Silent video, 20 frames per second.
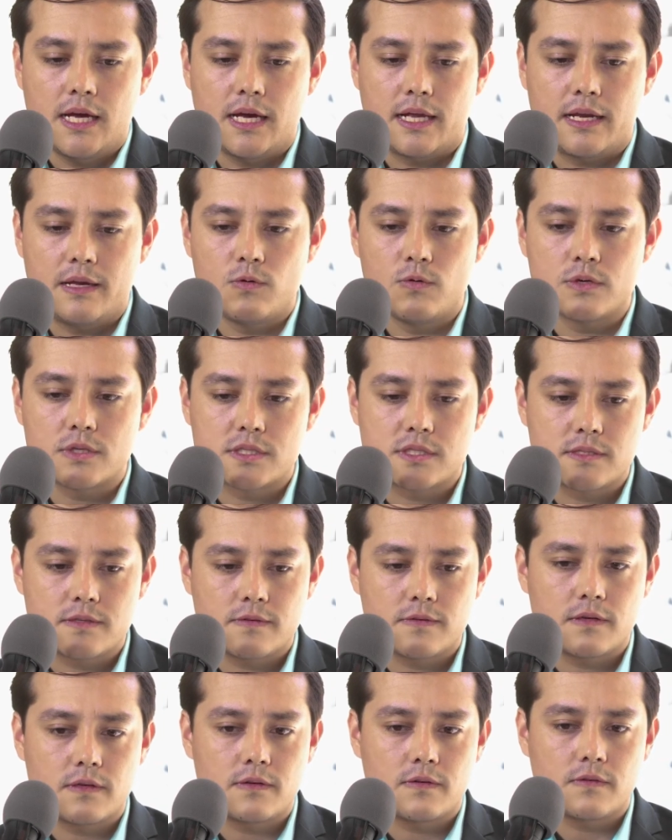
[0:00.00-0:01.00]
and it was
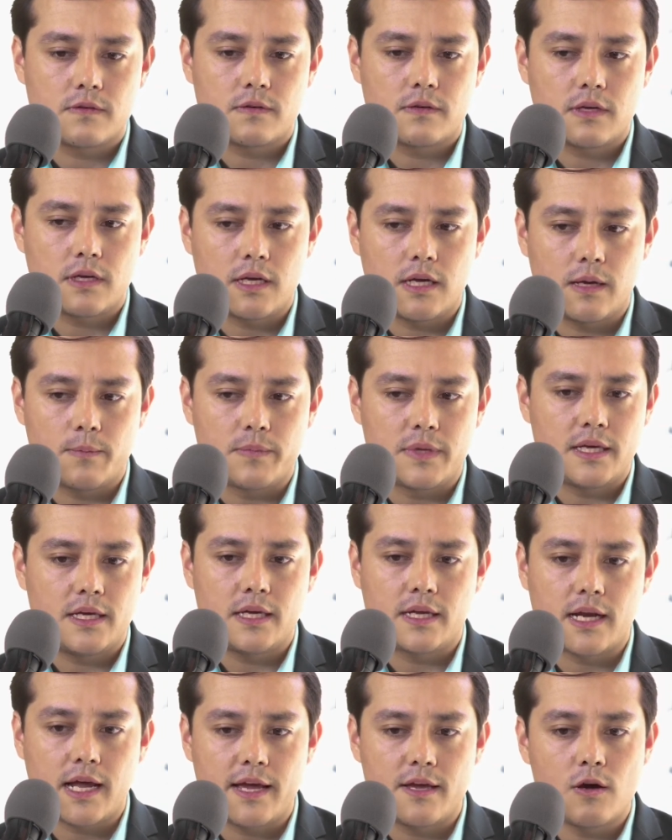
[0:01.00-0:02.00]

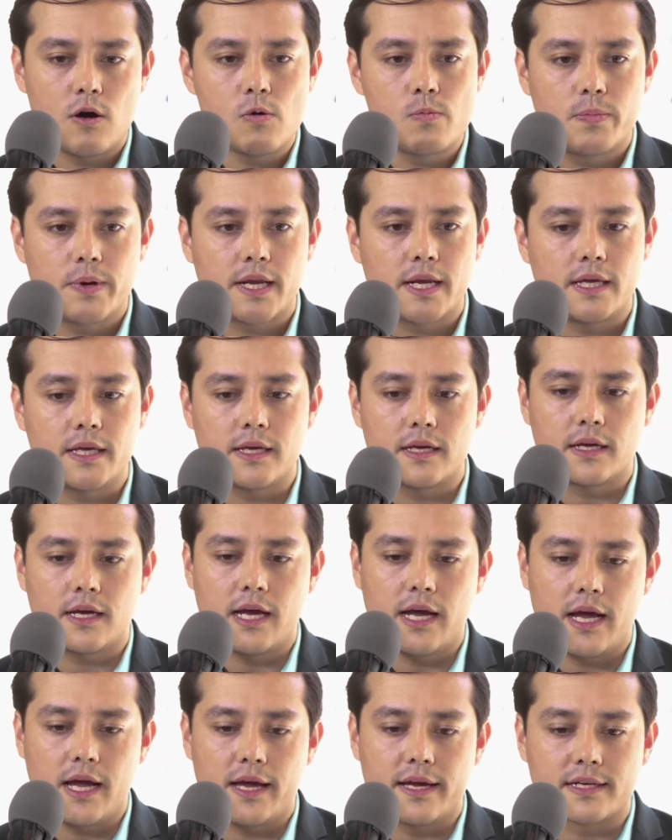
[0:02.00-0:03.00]
an eye-opening
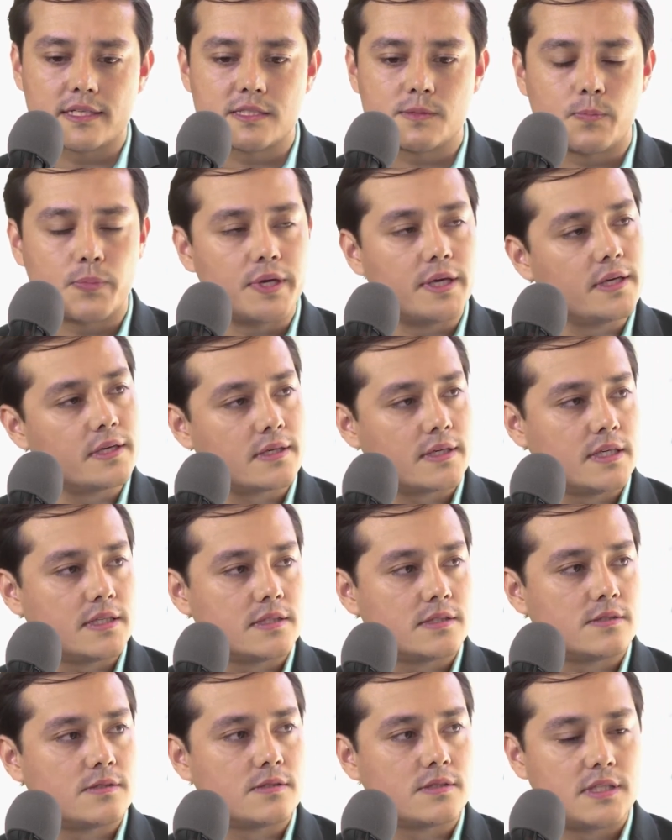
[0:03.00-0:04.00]
experience to